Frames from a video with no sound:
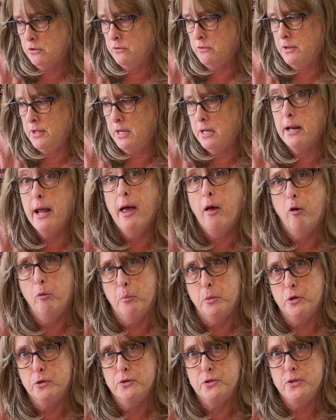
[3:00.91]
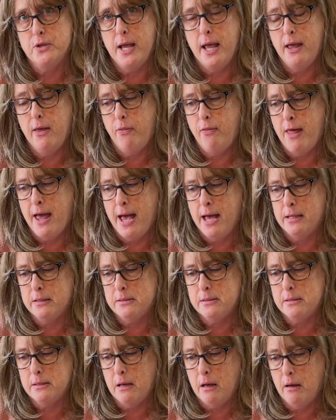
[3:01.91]
than Elmer's, and
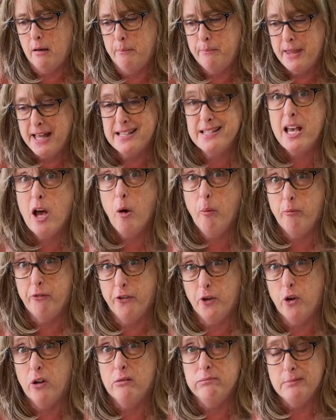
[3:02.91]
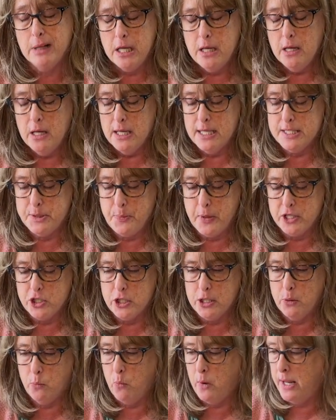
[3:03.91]
that's helpful,
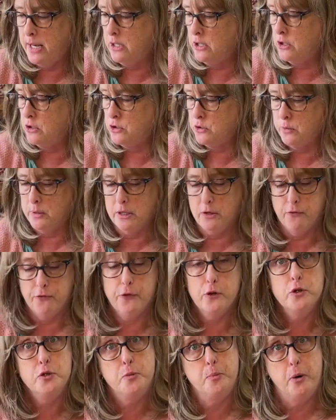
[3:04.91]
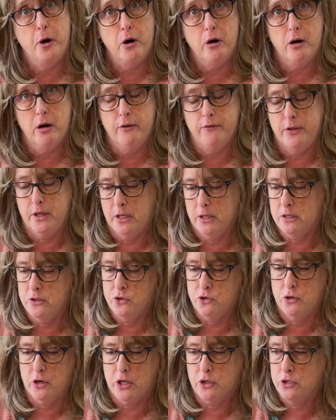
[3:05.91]
especially when you're doing the first part of the
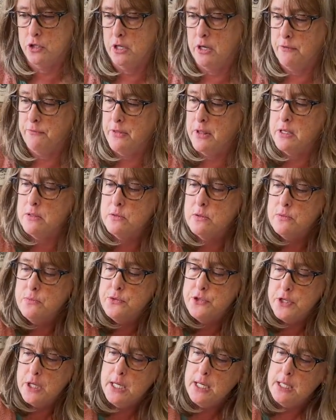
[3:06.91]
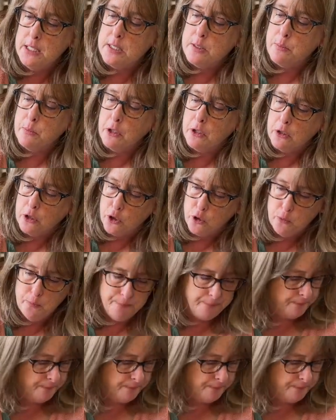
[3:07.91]
construction of this. So you need some glue.